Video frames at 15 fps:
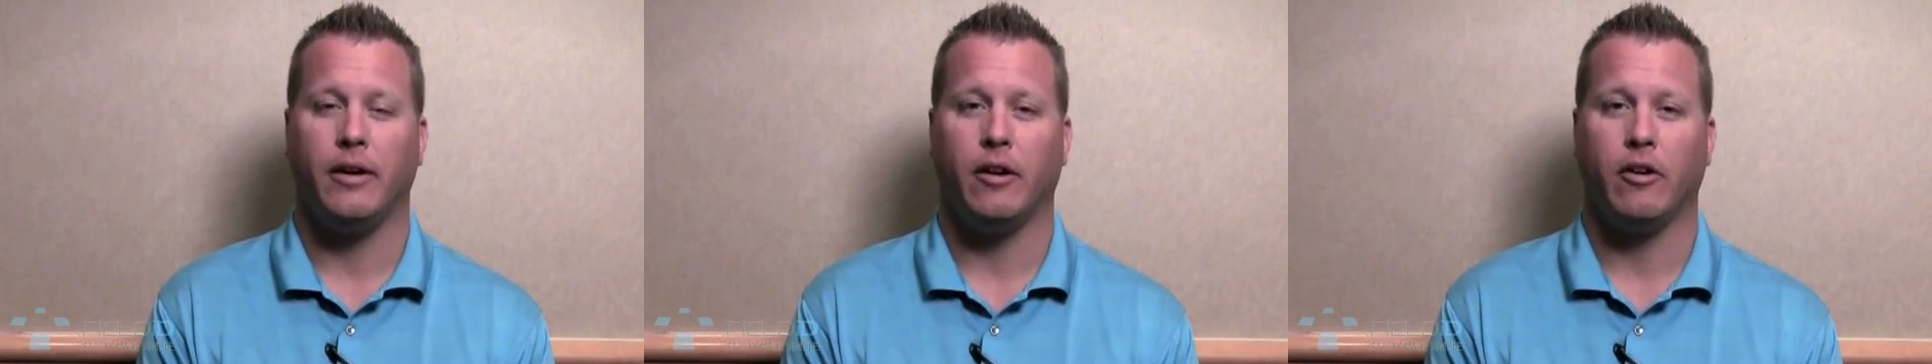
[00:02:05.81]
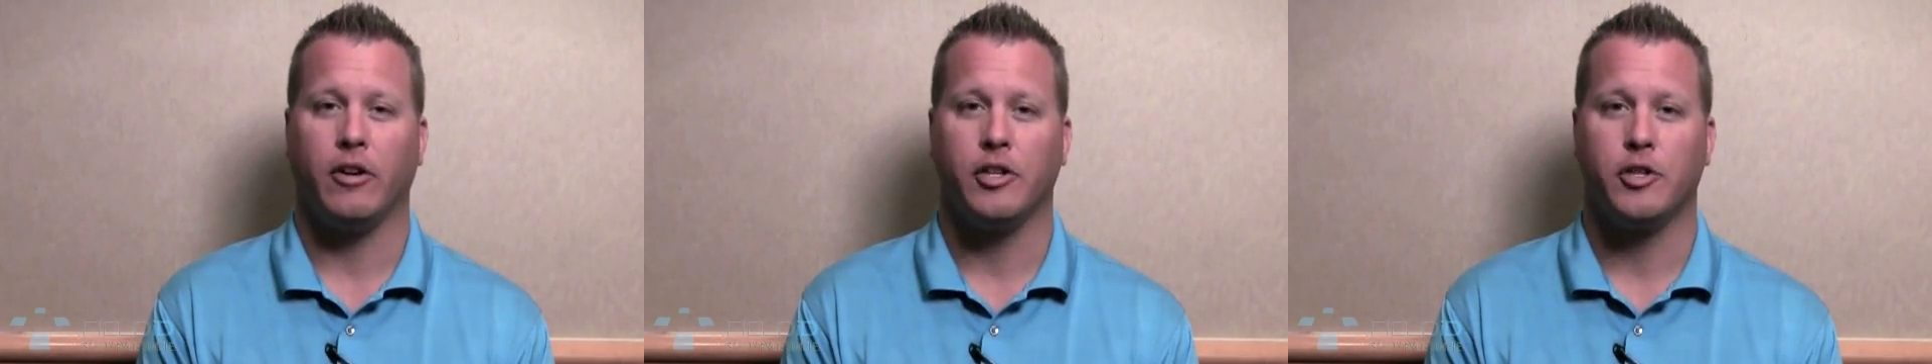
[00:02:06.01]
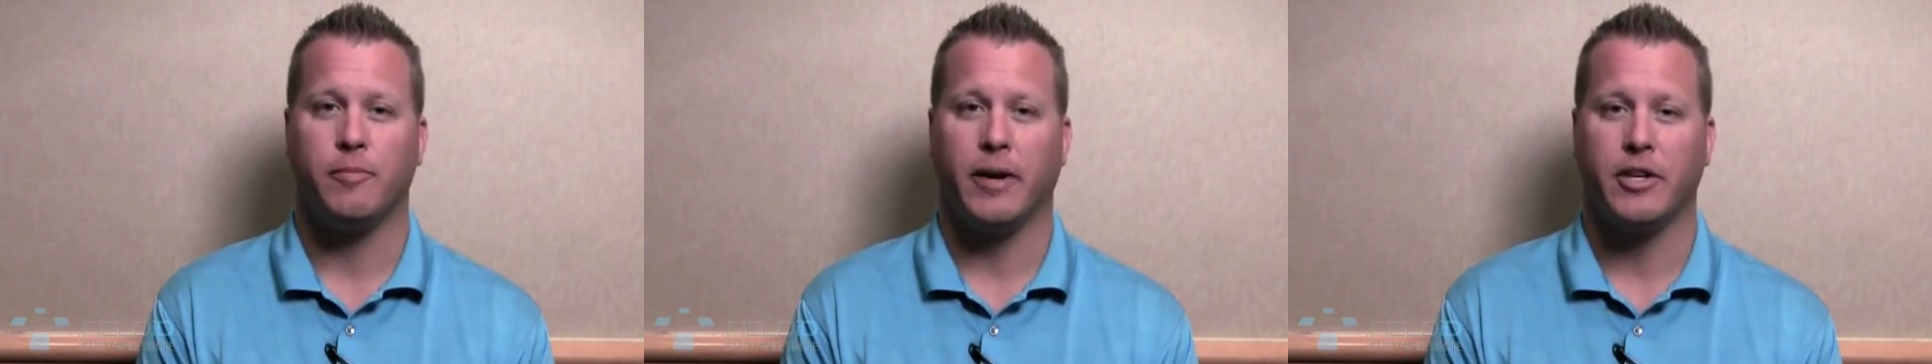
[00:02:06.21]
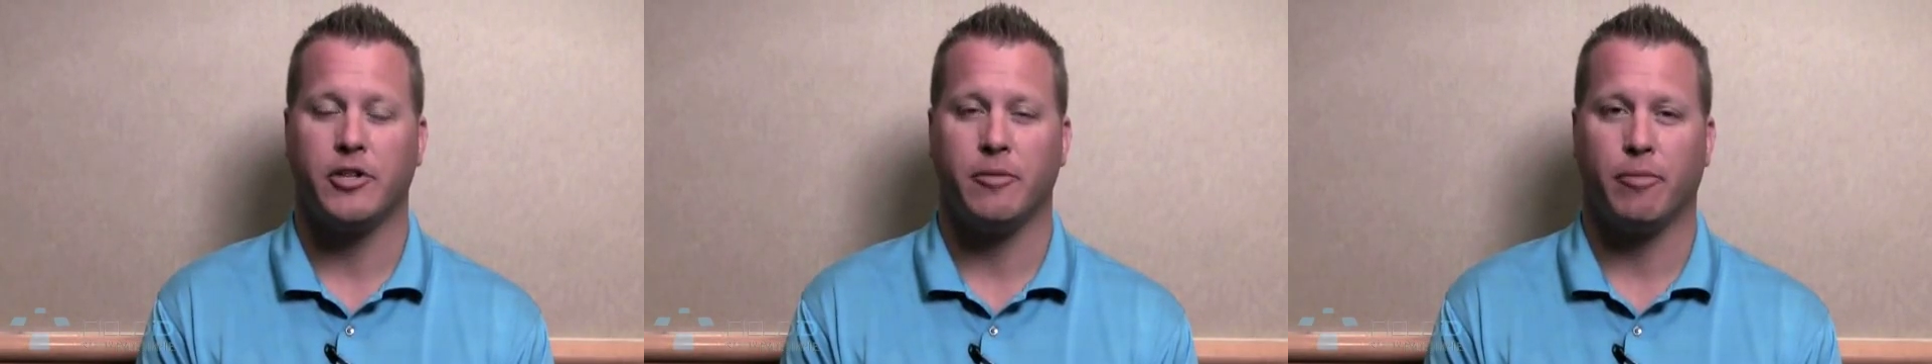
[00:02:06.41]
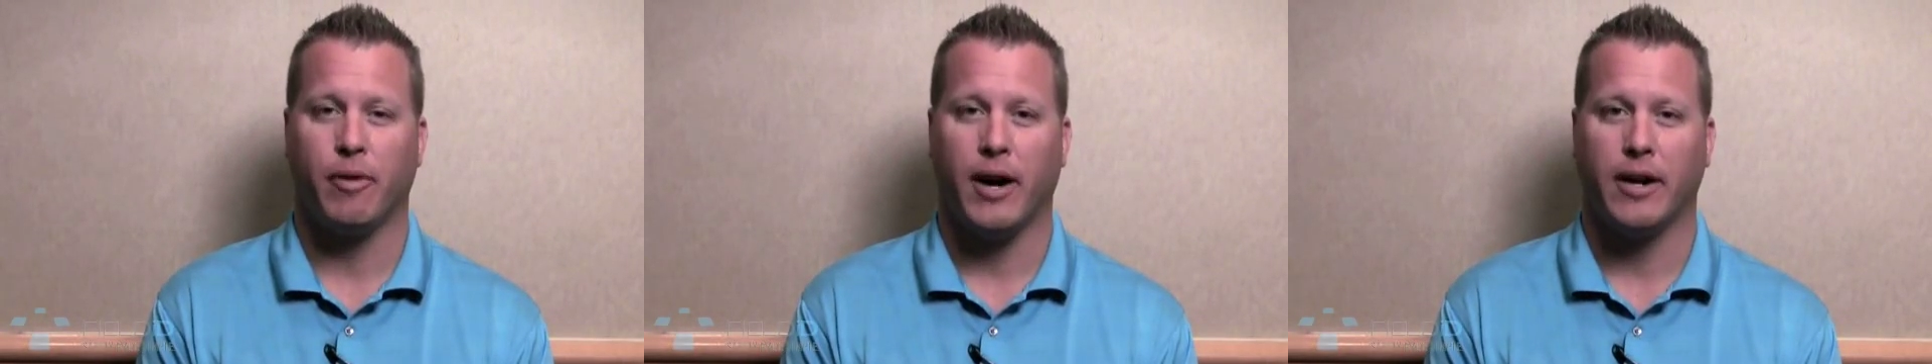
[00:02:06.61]
in our
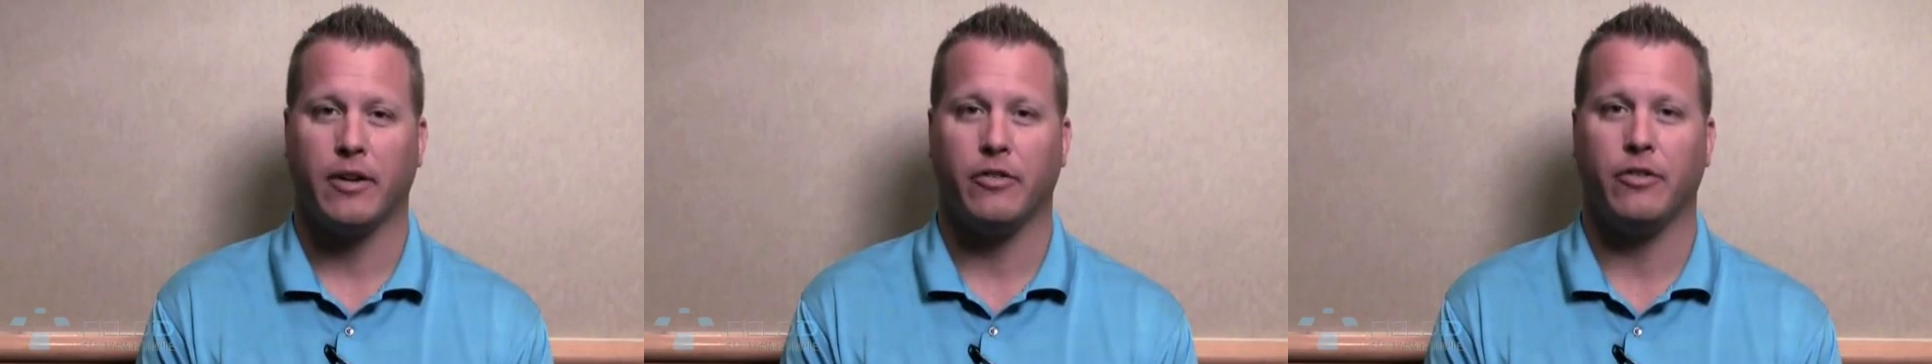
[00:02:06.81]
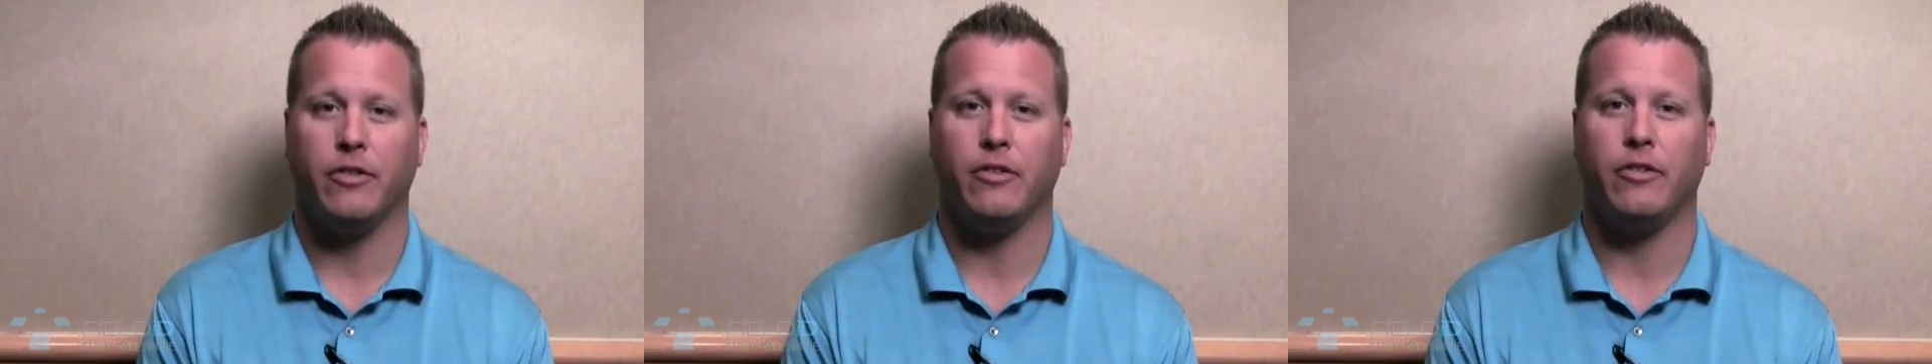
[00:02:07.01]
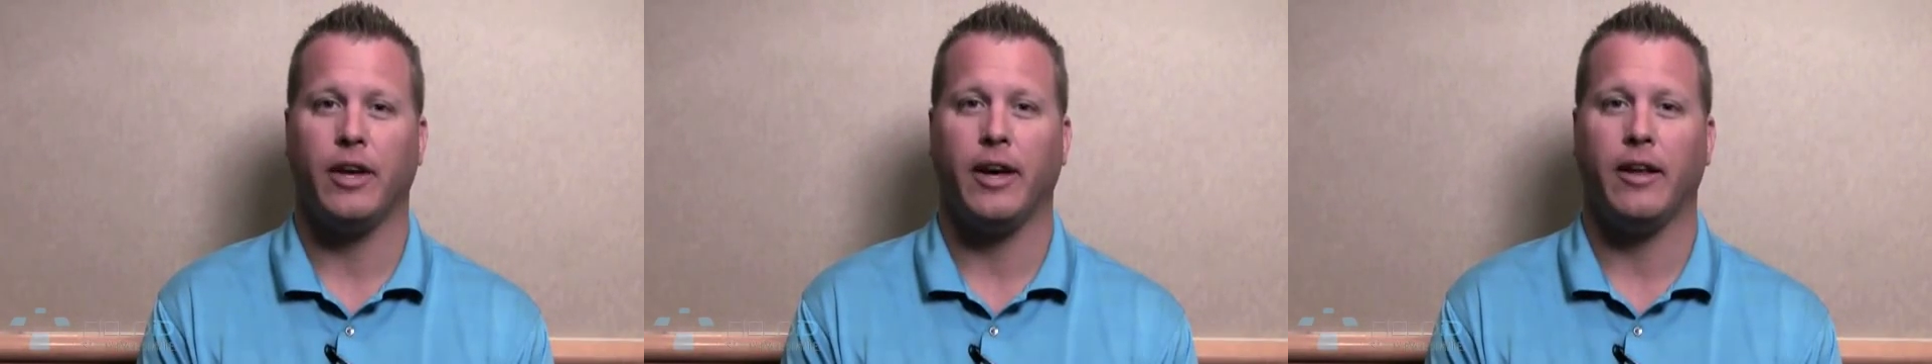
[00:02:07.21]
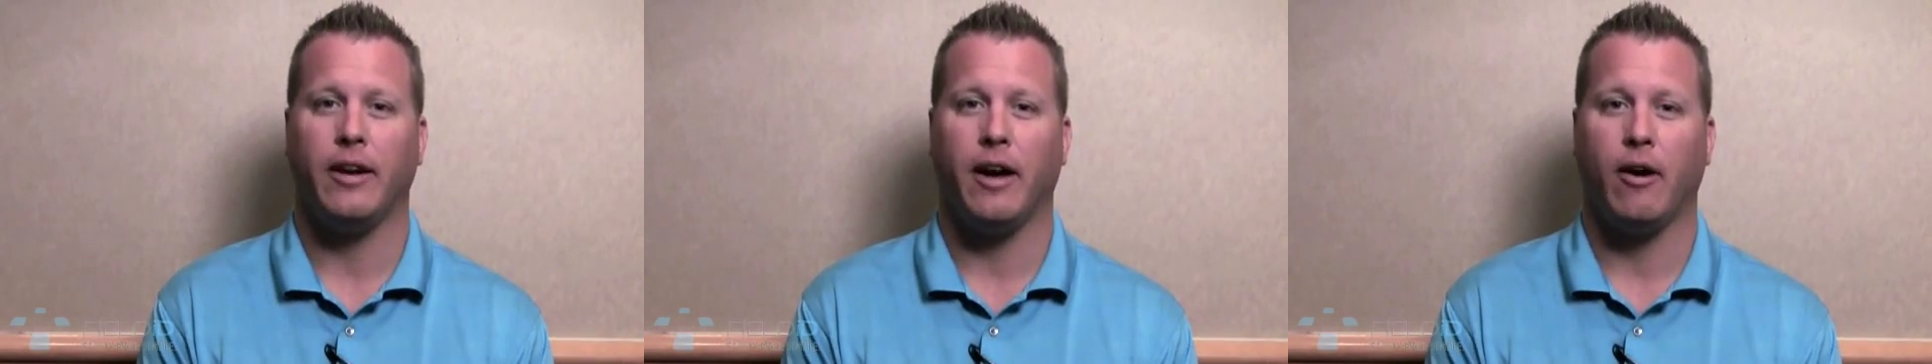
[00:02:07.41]
inspection practices and